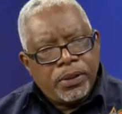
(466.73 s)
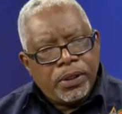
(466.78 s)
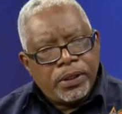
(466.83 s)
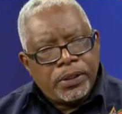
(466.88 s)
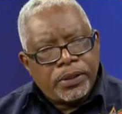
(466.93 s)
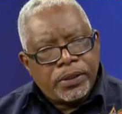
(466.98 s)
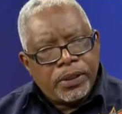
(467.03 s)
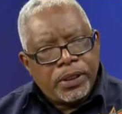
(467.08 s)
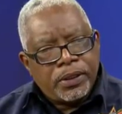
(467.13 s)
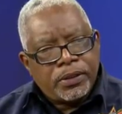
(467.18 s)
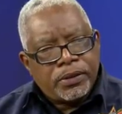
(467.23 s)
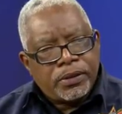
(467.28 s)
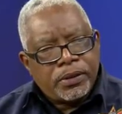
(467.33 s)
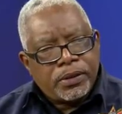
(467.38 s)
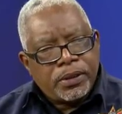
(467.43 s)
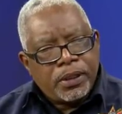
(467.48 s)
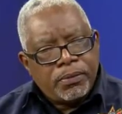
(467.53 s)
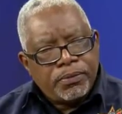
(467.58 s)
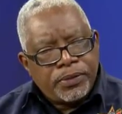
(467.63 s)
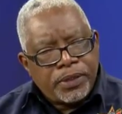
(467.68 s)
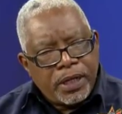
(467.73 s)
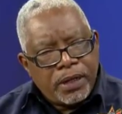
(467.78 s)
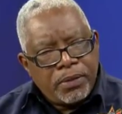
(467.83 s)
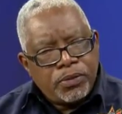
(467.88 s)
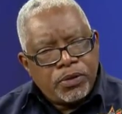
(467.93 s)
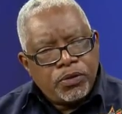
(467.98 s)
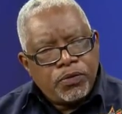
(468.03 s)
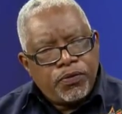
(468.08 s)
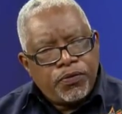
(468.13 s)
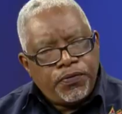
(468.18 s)
it
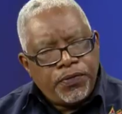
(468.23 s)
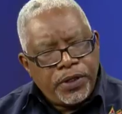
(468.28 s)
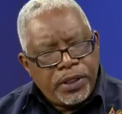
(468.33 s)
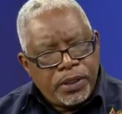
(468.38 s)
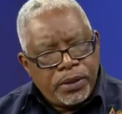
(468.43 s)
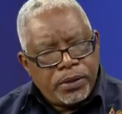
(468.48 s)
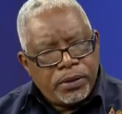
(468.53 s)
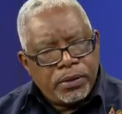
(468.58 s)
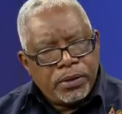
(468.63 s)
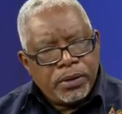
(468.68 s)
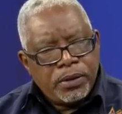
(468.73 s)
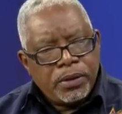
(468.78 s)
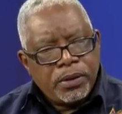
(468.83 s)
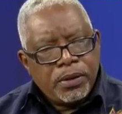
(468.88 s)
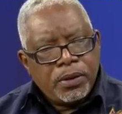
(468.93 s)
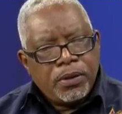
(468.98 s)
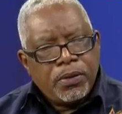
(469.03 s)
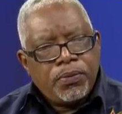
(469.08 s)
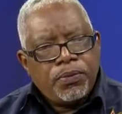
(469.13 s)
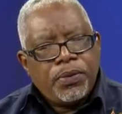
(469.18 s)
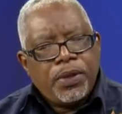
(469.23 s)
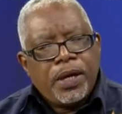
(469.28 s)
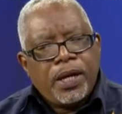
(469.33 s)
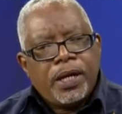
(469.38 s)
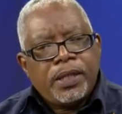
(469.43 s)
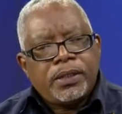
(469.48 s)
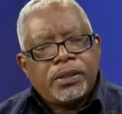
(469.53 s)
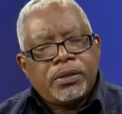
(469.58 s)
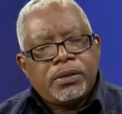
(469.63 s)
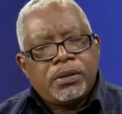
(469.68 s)
sometimes you feel
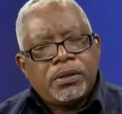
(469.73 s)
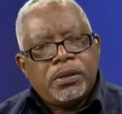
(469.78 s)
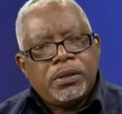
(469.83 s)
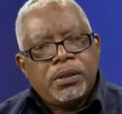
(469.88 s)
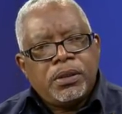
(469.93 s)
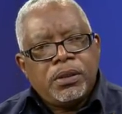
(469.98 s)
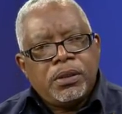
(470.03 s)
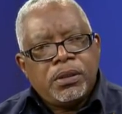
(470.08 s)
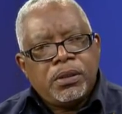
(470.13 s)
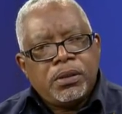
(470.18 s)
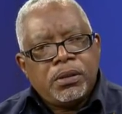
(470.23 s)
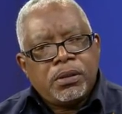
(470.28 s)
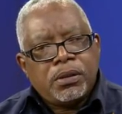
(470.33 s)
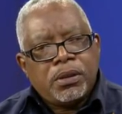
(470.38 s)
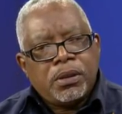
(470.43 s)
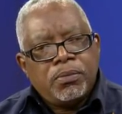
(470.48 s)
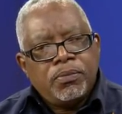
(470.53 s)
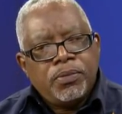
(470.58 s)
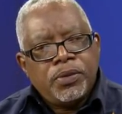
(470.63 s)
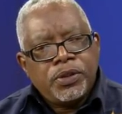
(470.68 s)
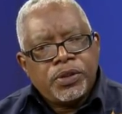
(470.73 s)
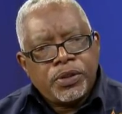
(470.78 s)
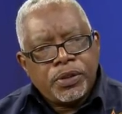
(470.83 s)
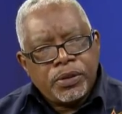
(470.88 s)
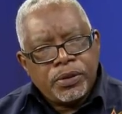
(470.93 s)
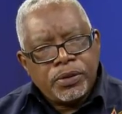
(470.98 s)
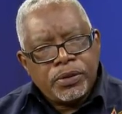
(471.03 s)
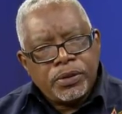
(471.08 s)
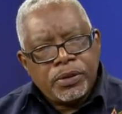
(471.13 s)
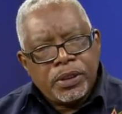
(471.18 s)
that the
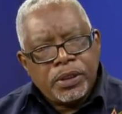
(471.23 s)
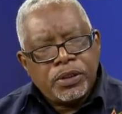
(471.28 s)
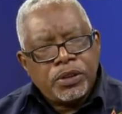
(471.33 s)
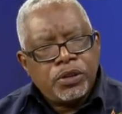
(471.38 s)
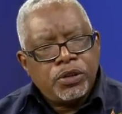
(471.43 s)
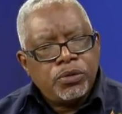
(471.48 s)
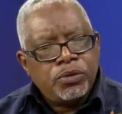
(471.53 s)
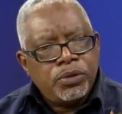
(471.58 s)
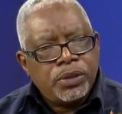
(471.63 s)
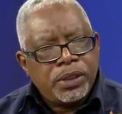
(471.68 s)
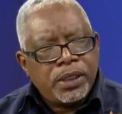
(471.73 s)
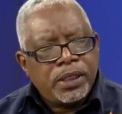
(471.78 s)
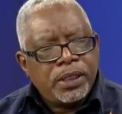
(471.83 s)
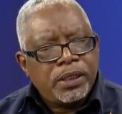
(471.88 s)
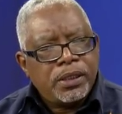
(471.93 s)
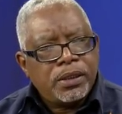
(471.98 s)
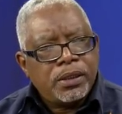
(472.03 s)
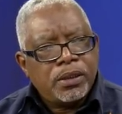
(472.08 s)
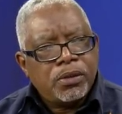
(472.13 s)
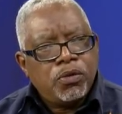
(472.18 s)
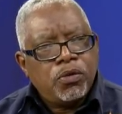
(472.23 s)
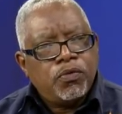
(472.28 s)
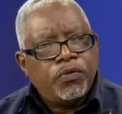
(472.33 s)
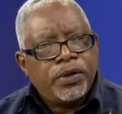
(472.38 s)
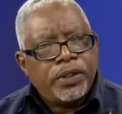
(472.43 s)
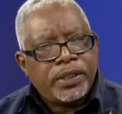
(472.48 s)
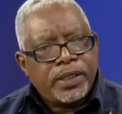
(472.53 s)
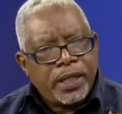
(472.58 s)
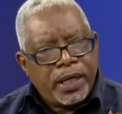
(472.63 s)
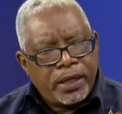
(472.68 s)
commission is using
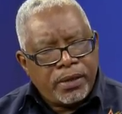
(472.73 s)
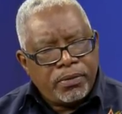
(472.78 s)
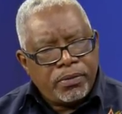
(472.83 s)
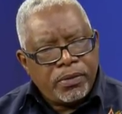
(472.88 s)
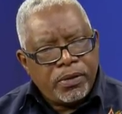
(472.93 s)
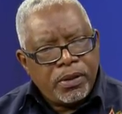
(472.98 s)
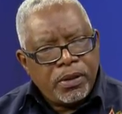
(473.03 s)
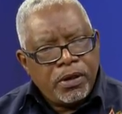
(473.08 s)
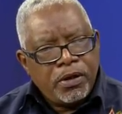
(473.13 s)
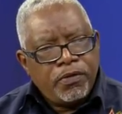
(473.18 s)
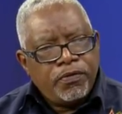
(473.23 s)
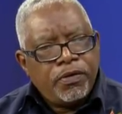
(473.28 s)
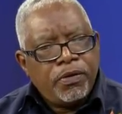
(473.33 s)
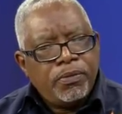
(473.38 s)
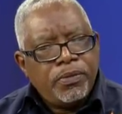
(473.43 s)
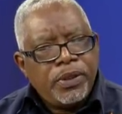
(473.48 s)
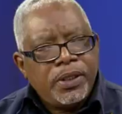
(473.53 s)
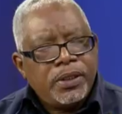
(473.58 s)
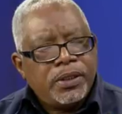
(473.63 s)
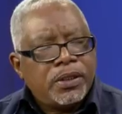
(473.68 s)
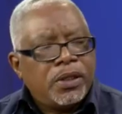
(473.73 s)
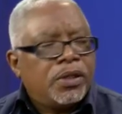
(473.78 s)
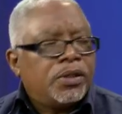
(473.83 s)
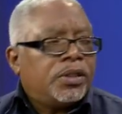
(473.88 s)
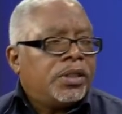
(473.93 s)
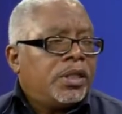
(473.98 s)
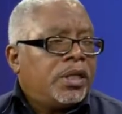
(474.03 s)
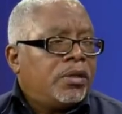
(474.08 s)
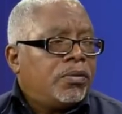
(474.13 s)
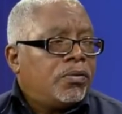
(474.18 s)
overtime for means
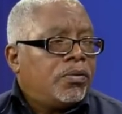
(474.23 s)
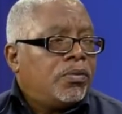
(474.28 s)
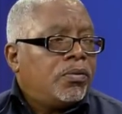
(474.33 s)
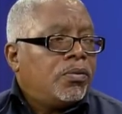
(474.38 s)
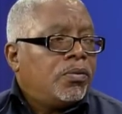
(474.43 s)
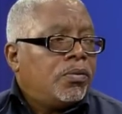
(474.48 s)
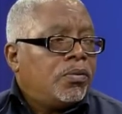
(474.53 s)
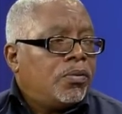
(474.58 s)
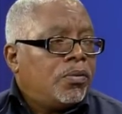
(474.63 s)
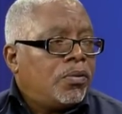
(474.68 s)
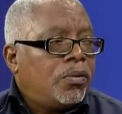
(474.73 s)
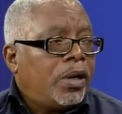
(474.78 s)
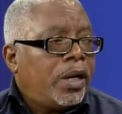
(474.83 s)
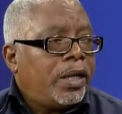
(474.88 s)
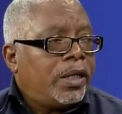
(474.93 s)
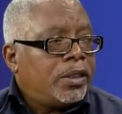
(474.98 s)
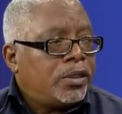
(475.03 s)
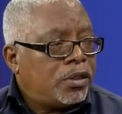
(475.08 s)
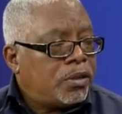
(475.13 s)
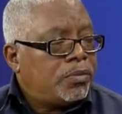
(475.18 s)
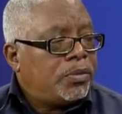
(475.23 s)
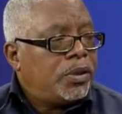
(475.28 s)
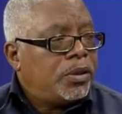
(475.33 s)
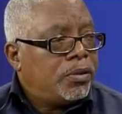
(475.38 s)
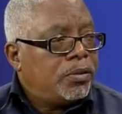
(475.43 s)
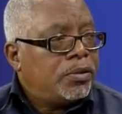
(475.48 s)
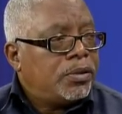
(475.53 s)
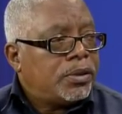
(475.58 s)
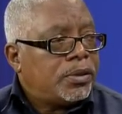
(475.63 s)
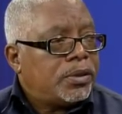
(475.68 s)
other than why it should be
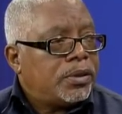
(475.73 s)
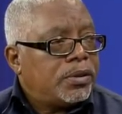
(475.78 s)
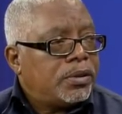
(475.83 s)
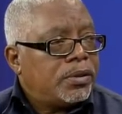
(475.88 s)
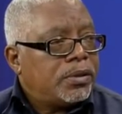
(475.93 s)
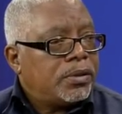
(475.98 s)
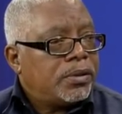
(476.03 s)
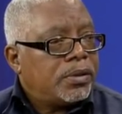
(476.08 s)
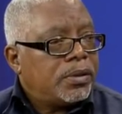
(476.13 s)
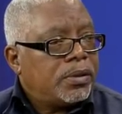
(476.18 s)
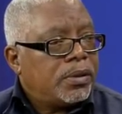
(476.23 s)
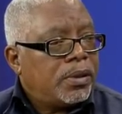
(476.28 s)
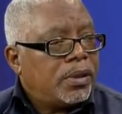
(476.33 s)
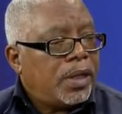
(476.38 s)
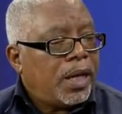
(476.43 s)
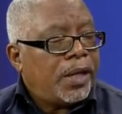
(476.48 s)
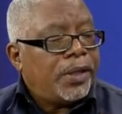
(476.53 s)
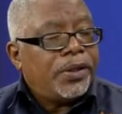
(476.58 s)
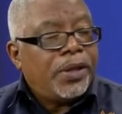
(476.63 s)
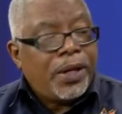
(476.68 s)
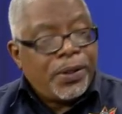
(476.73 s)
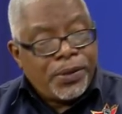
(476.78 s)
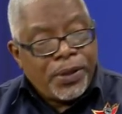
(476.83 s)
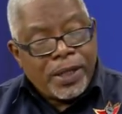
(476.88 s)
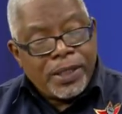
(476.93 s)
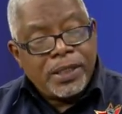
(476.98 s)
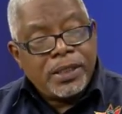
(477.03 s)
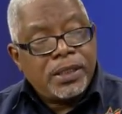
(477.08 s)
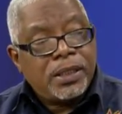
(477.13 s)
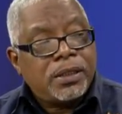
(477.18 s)
used. And
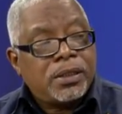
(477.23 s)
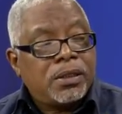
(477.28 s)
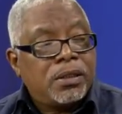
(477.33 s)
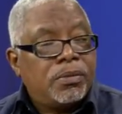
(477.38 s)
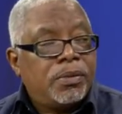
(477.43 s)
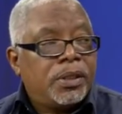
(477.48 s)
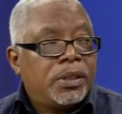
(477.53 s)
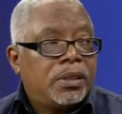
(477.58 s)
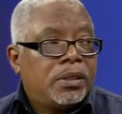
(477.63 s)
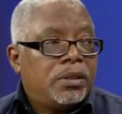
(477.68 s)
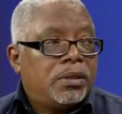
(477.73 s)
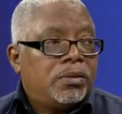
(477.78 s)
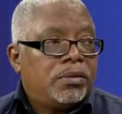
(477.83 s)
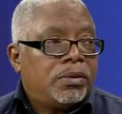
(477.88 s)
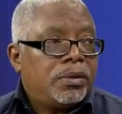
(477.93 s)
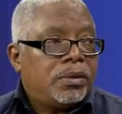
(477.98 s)
that is disturbing to you.